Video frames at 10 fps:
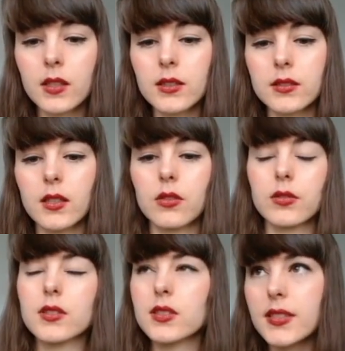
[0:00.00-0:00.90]
So,
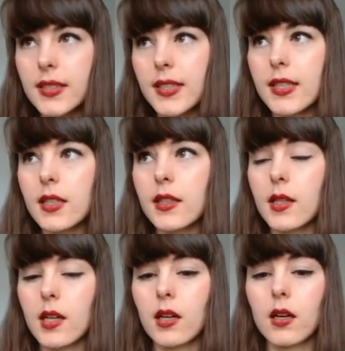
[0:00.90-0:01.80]
sie
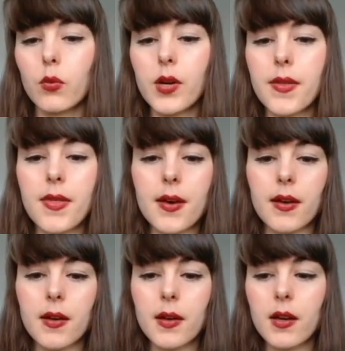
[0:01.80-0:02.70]
with a
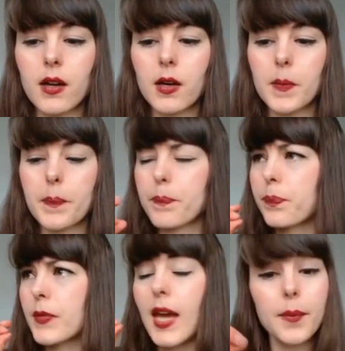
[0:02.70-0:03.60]

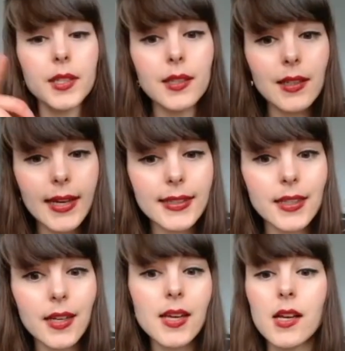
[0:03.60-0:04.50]
capital
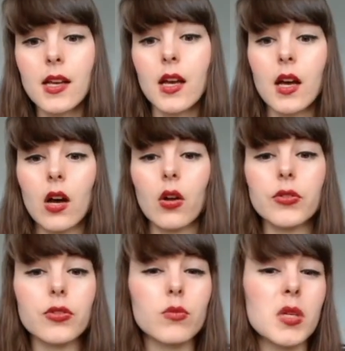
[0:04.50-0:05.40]
letter
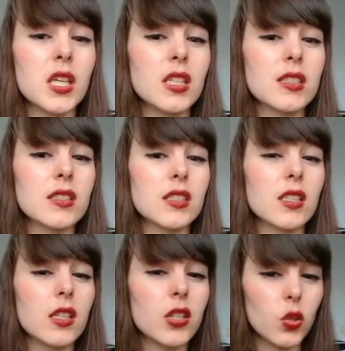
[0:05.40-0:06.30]
also means
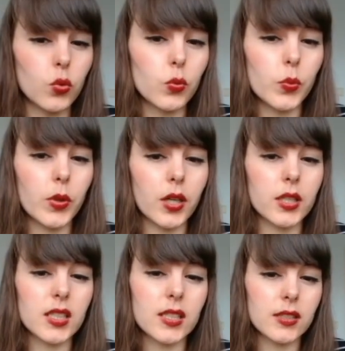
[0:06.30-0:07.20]
you, but
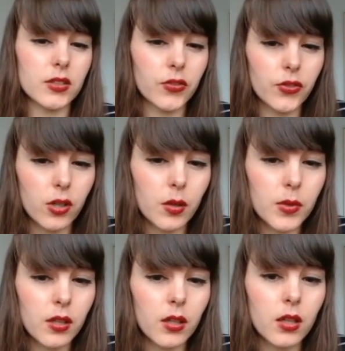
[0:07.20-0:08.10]
it is a
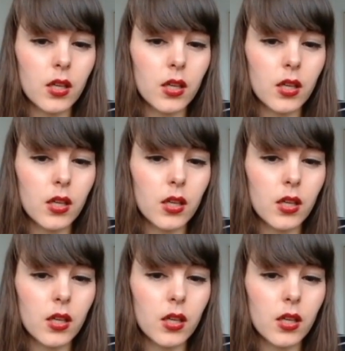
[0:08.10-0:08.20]
formal